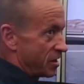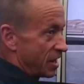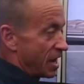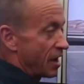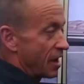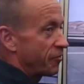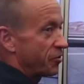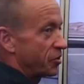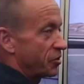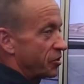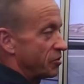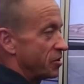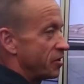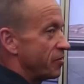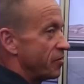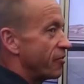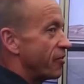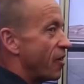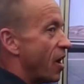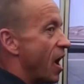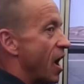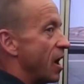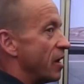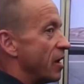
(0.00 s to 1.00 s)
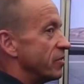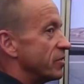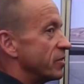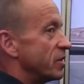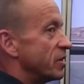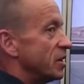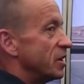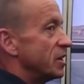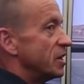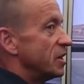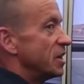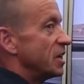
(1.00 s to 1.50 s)
The
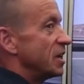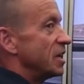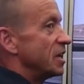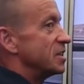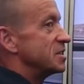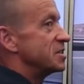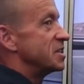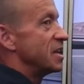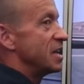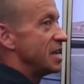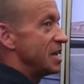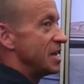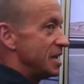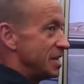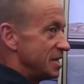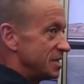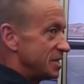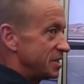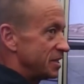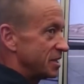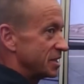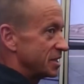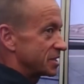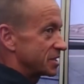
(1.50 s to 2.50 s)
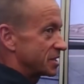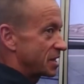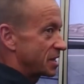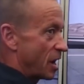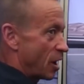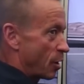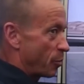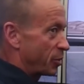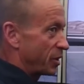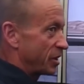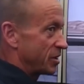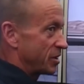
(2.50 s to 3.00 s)
F-35 is the easiest
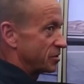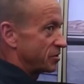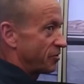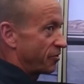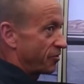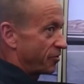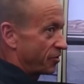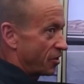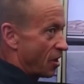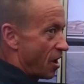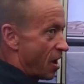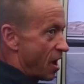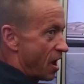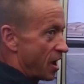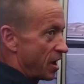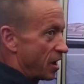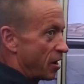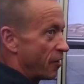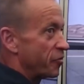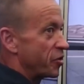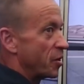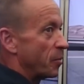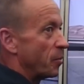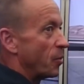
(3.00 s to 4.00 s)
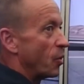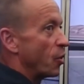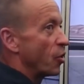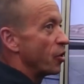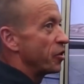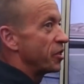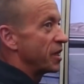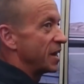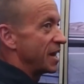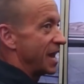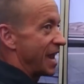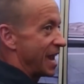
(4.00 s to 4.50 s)
airplane to fly of the
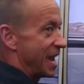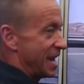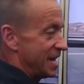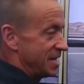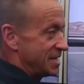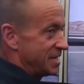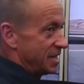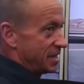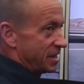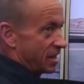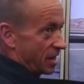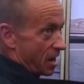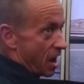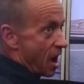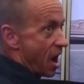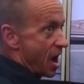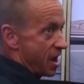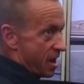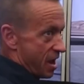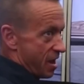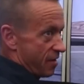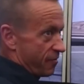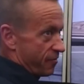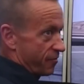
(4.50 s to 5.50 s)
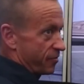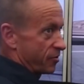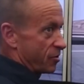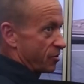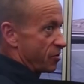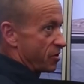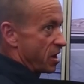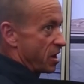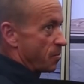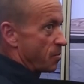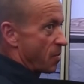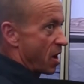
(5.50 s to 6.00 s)
more than 80 that I have
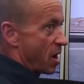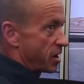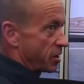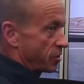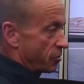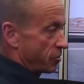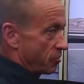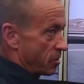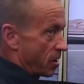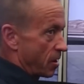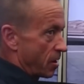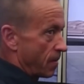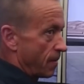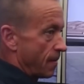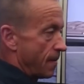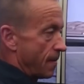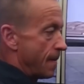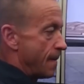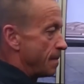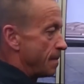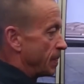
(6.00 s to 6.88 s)
flown in my career.